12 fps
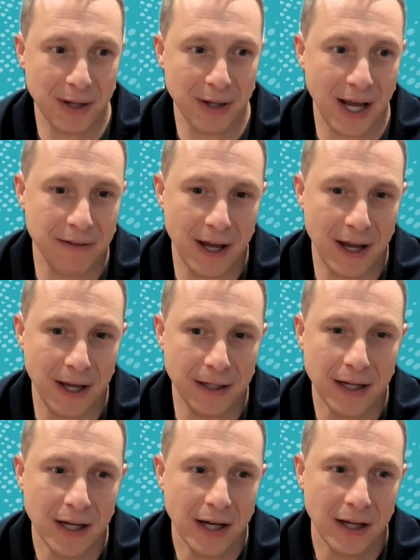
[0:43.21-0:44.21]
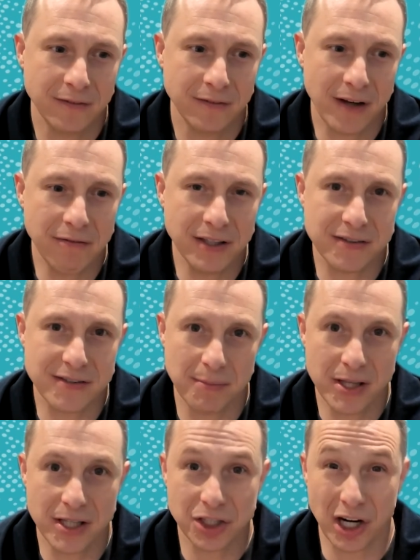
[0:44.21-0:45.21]
and then dive into some
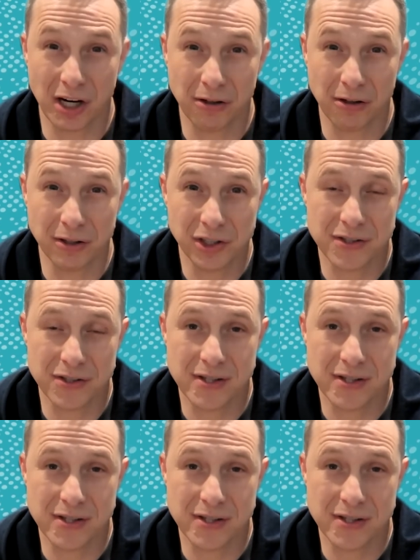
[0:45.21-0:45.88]
of the challenges